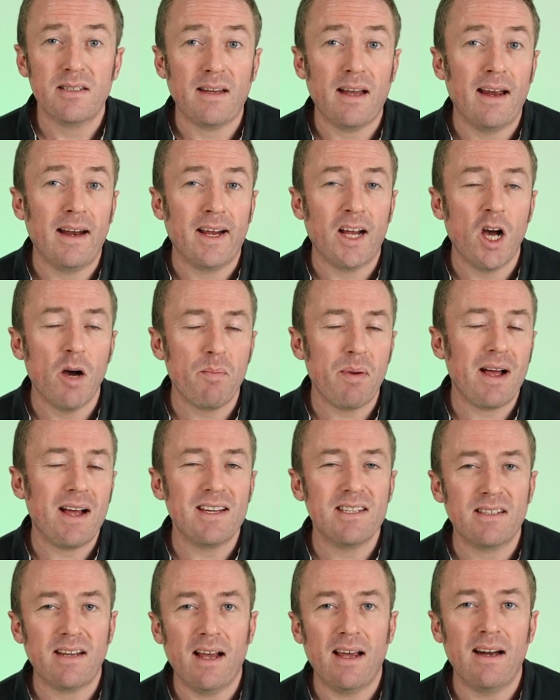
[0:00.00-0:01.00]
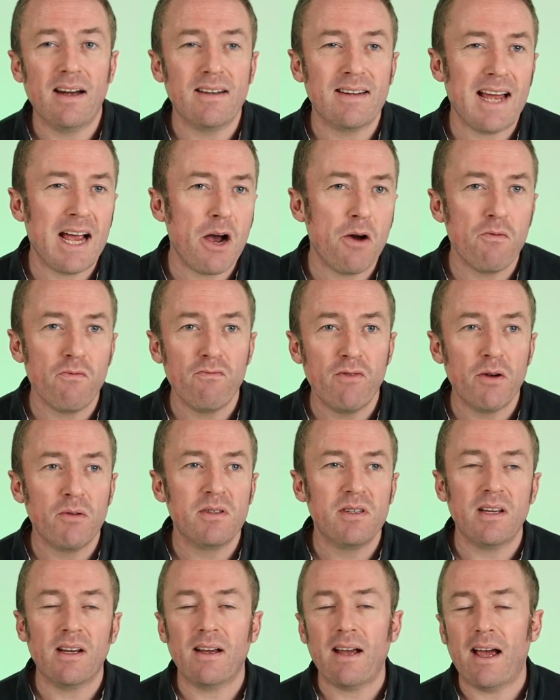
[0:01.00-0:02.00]
scaling up, scaling down,
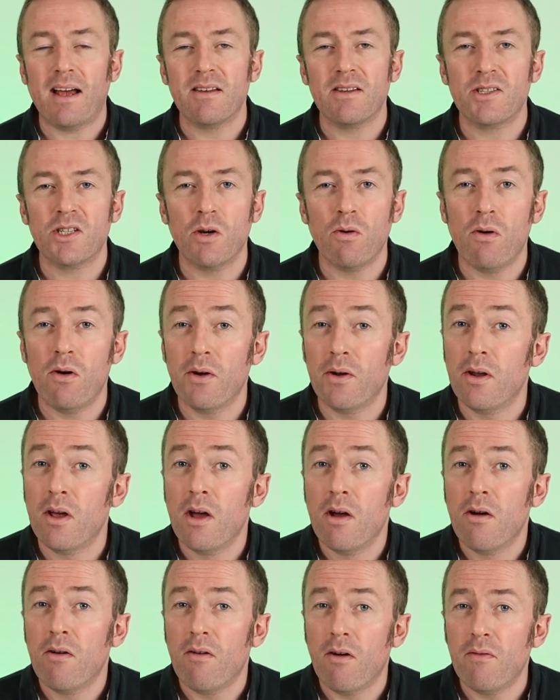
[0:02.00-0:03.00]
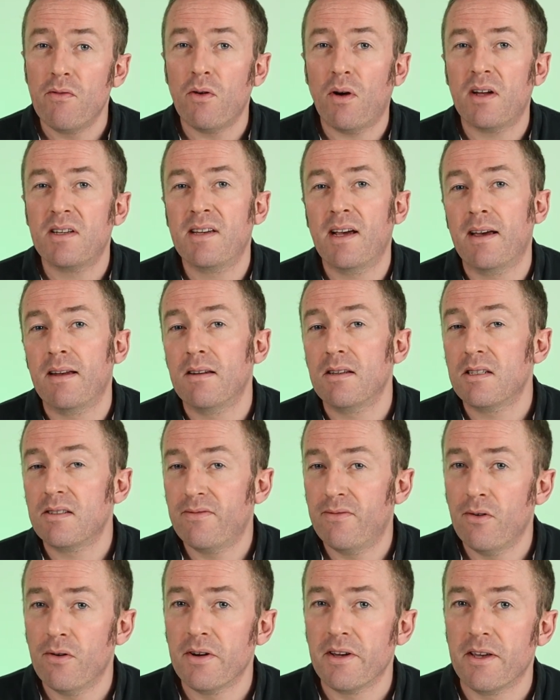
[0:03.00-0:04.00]
routing, and so on of your containers
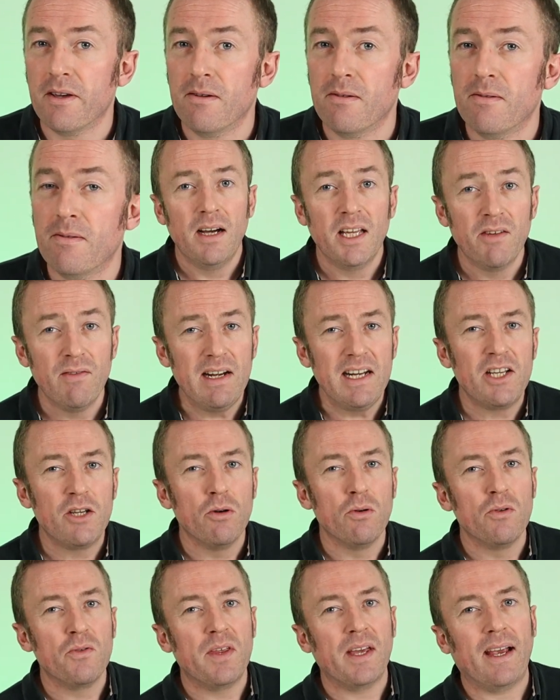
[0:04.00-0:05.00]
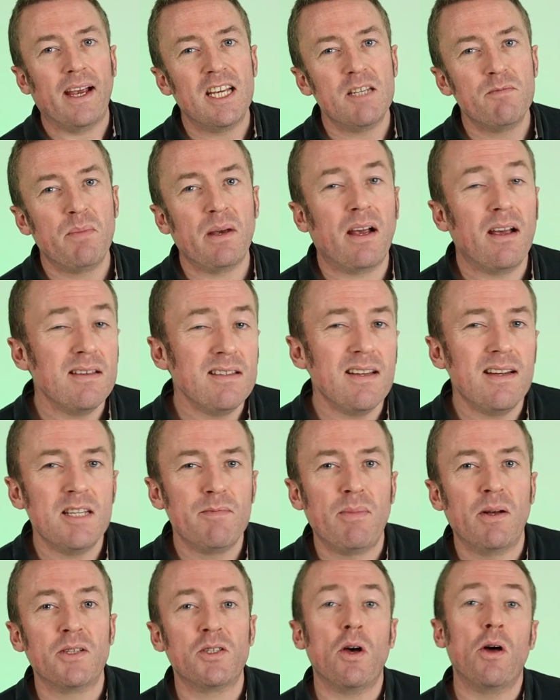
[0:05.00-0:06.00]
for you. And the really cool thing is, because it is
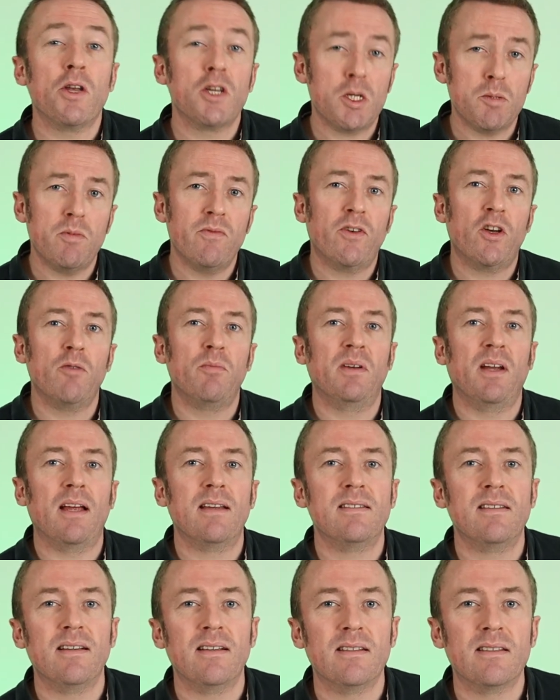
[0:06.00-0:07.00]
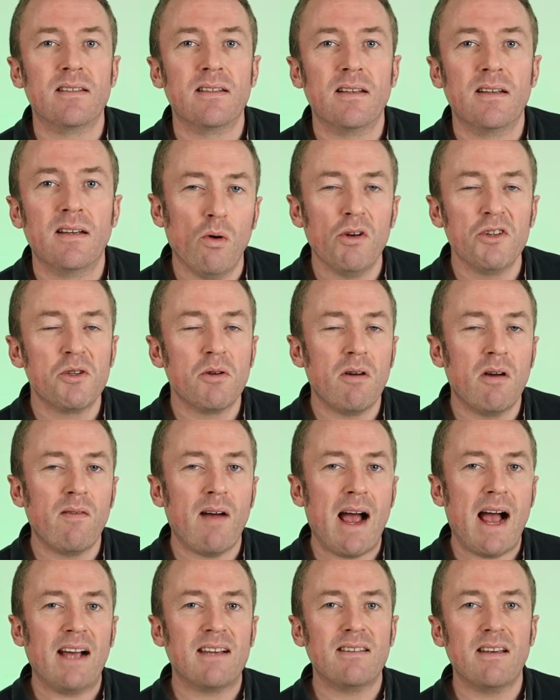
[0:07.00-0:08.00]
built on top of Kubernetes, you also have
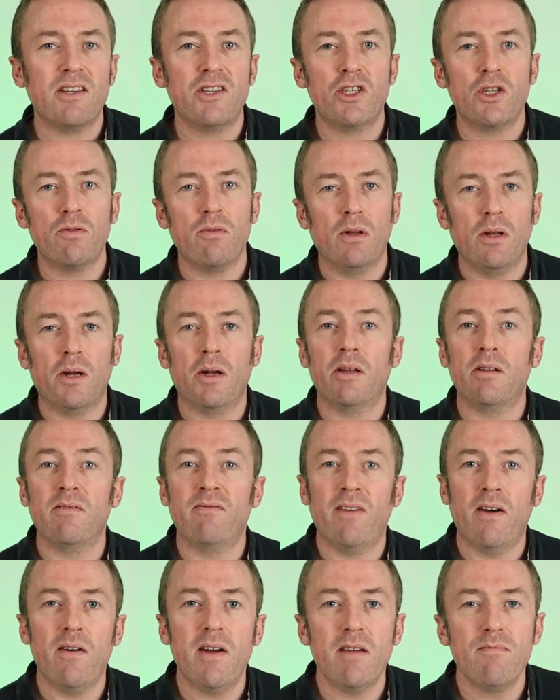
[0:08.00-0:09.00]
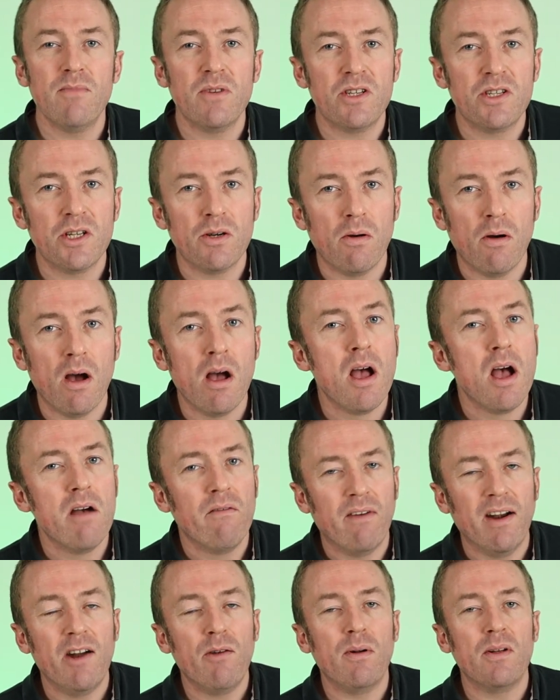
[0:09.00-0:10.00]
access to a lot of the very mature,
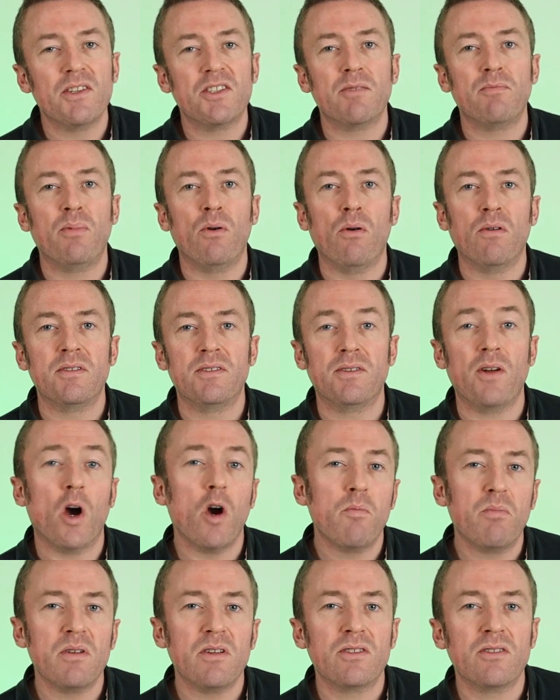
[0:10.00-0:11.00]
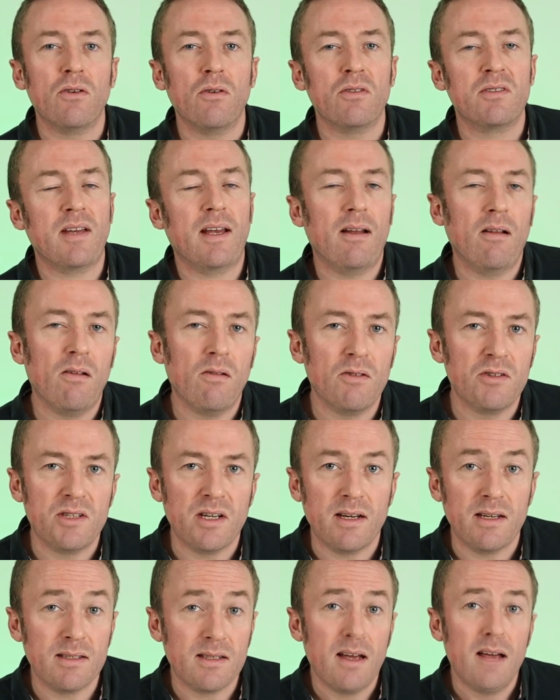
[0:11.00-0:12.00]
very well supported open source
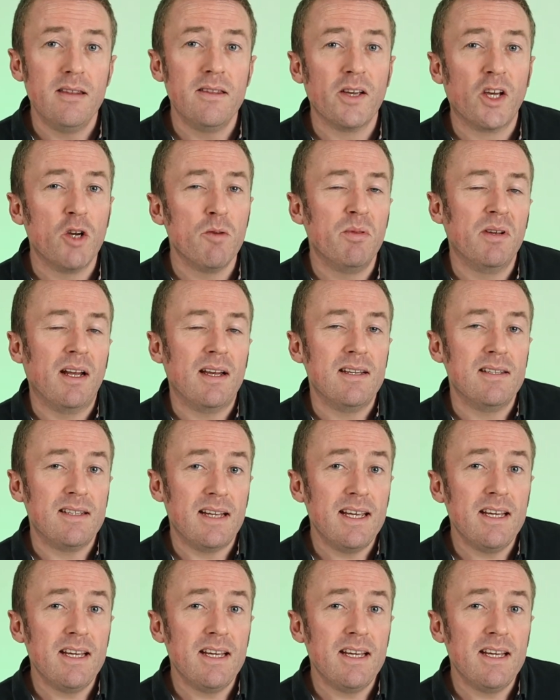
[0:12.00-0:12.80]
technologies in the Kubernetes